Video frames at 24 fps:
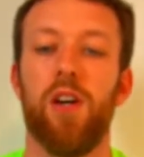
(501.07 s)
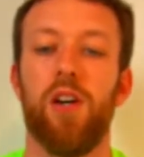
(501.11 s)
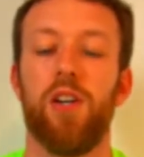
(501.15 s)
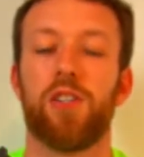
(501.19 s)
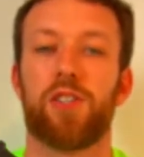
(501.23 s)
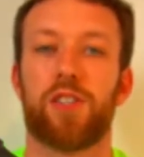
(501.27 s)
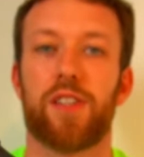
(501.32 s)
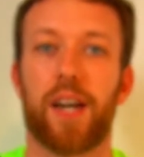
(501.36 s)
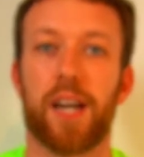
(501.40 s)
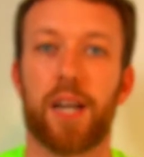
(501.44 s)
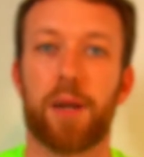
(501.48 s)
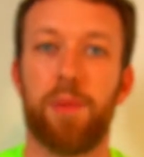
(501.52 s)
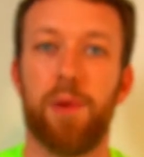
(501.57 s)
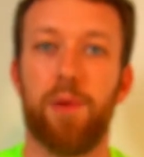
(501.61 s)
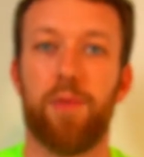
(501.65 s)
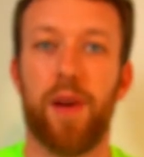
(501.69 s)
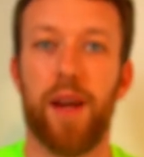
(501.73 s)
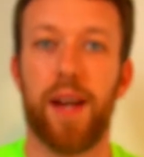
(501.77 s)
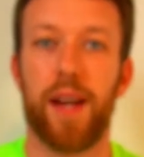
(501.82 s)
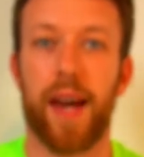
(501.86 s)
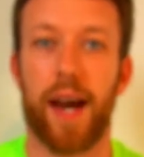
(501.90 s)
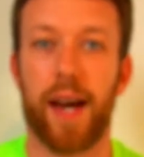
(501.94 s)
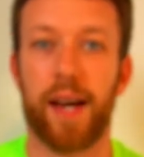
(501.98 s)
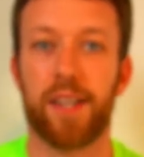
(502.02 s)
So that can be
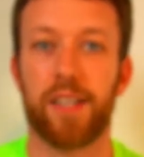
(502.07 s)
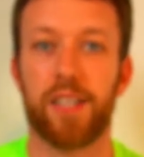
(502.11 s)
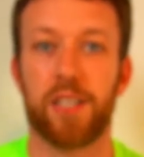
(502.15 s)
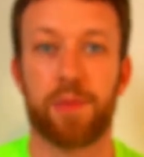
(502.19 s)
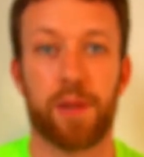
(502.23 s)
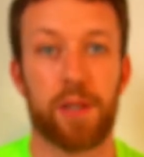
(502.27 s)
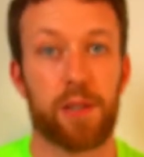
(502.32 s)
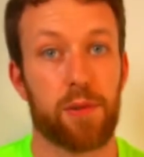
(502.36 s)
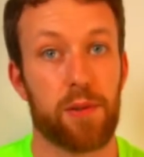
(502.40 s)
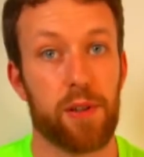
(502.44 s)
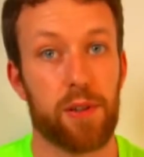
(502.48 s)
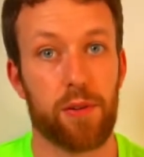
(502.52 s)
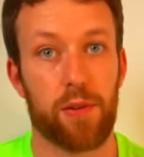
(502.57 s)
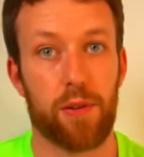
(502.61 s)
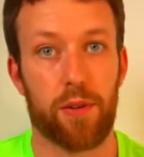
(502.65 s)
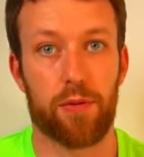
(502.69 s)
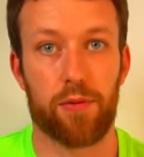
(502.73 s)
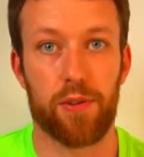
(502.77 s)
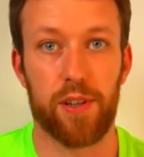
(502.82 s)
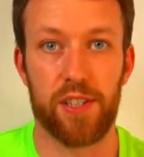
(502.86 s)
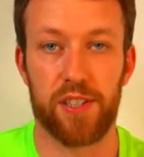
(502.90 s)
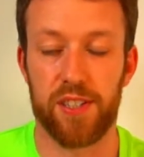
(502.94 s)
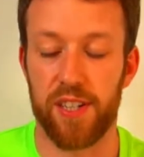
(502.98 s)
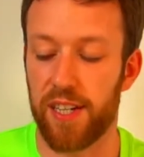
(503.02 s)
really handy, especially when you're doing
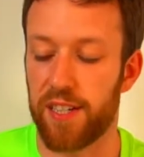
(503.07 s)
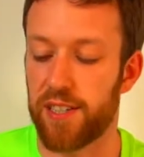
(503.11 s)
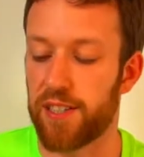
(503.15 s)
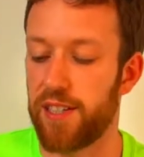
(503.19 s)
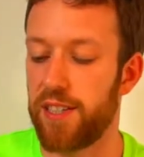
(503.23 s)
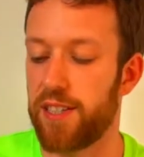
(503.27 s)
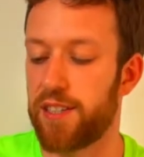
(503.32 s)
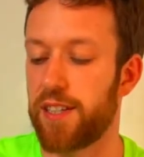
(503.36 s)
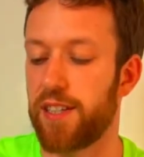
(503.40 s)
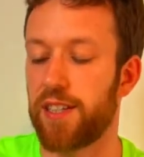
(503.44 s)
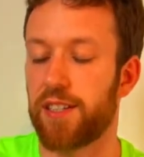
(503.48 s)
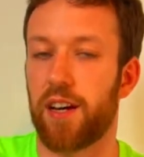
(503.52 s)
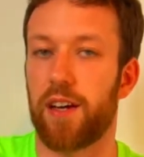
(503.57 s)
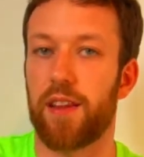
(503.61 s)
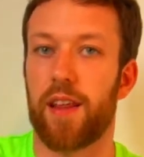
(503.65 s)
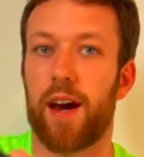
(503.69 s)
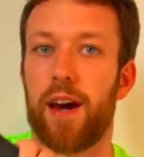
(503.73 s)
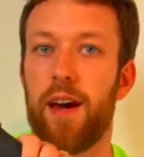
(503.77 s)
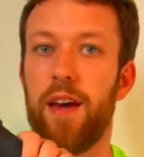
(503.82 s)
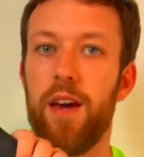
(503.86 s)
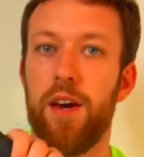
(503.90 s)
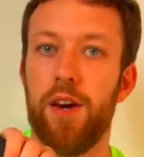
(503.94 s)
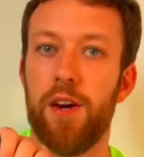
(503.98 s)
360s, things like that.